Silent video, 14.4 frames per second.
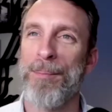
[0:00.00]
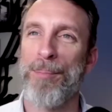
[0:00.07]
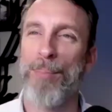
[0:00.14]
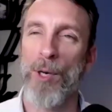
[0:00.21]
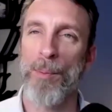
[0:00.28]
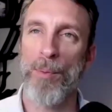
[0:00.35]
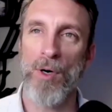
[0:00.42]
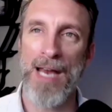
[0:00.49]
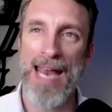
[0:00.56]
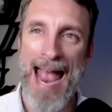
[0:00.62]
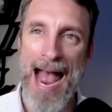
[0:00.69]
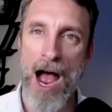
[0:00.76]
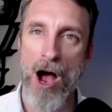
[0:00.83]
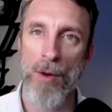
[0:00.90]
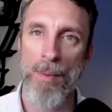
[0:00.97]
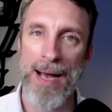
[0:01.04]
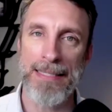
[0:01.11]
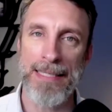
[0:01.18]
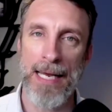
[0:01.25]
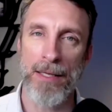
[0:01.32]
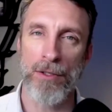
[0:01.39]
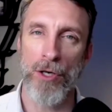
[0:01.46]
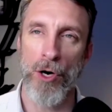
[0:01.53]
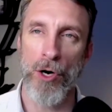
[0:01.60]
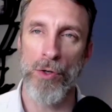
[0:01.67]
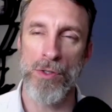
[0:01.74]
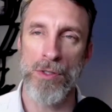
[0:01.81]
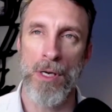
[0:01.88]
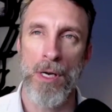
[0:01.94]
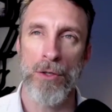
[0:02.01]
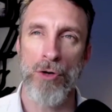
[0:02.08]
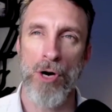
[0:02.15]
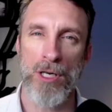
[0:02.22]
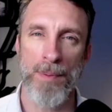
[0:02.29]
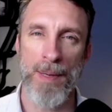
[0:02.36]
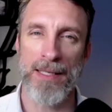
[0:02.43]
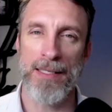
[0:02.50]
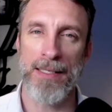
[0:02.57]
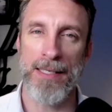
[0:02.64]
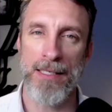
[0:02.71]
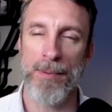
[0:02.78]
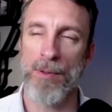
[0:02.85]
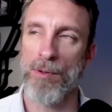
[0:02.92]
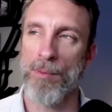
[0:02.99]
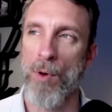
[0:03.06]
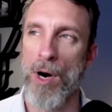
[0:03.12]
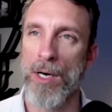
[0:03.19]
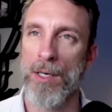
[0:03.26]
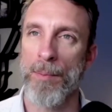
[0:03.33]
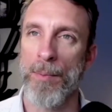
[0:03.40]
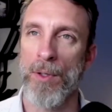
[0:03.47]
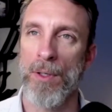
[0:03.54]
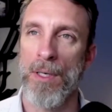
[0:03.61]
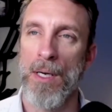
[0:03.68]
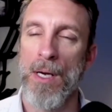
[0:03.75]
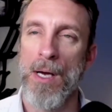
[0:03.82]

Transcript: Purple Cow by Seth Godin, Seth Godin talks yeah. about the need to be remarkable.